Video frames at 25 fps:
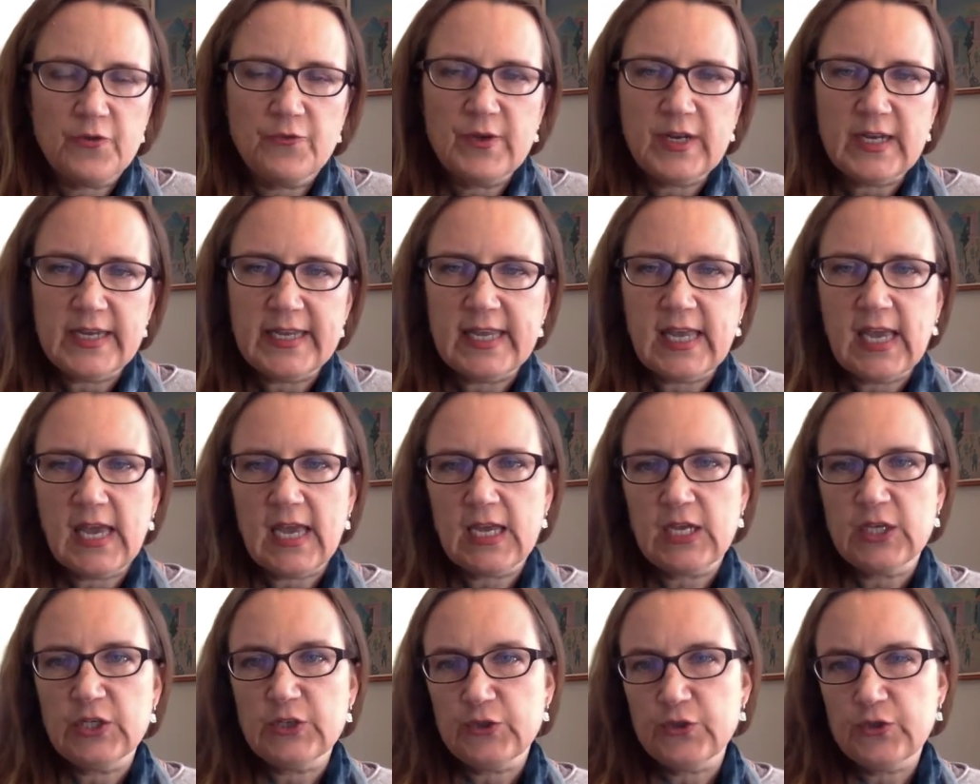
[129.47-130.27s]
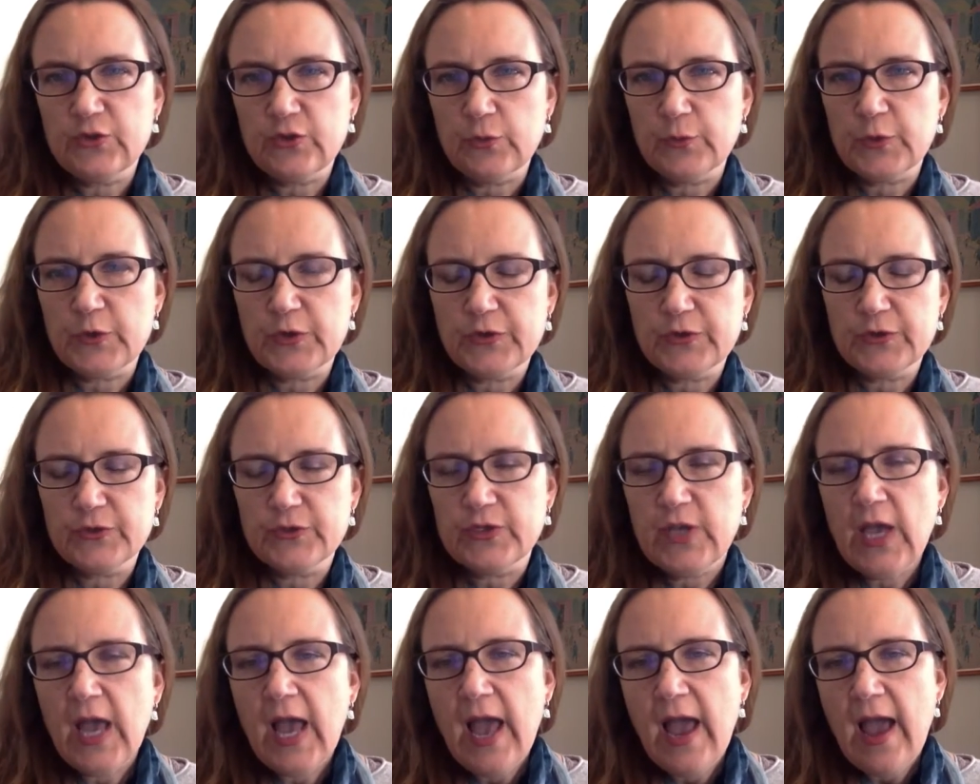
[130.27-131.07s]
really get
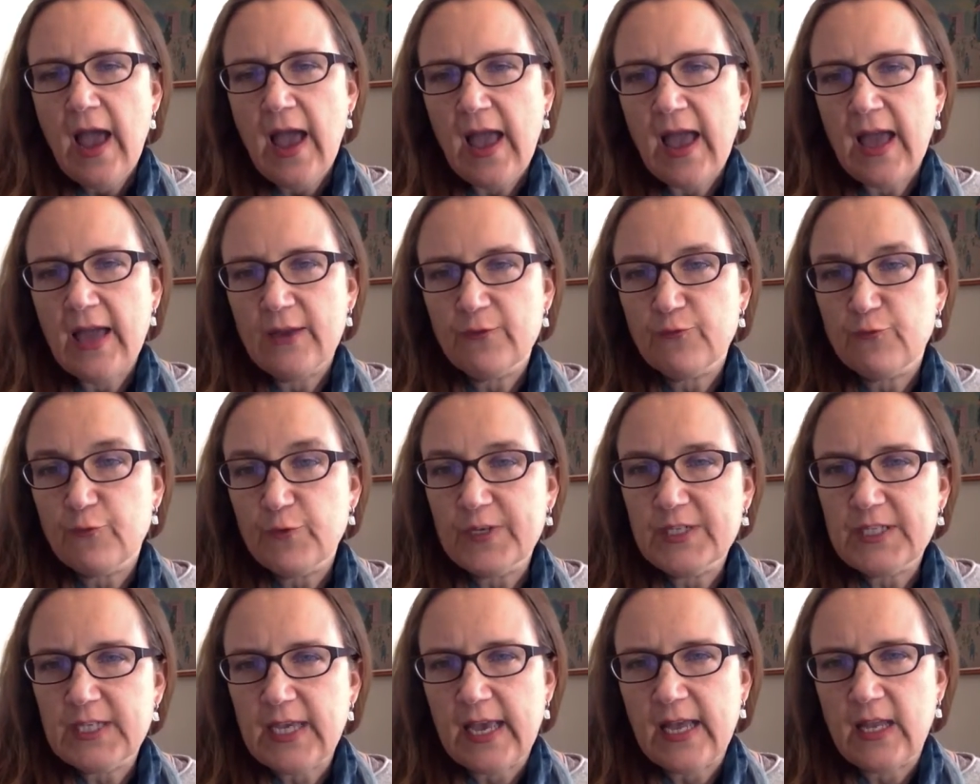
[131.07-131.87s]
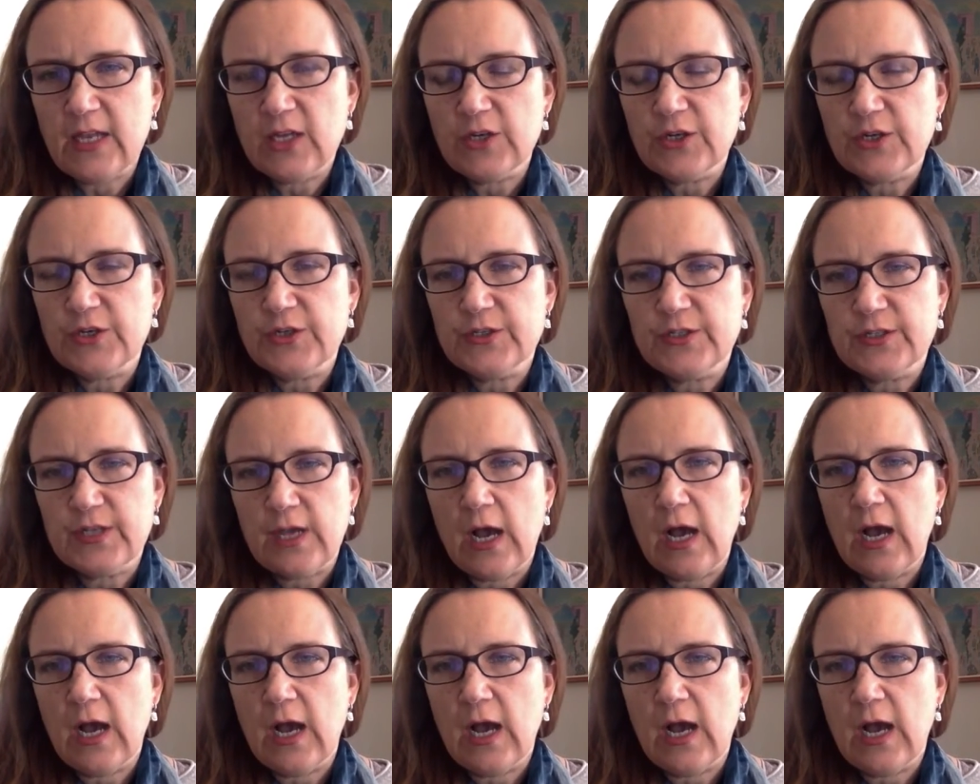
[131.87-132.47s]
consumers and retailers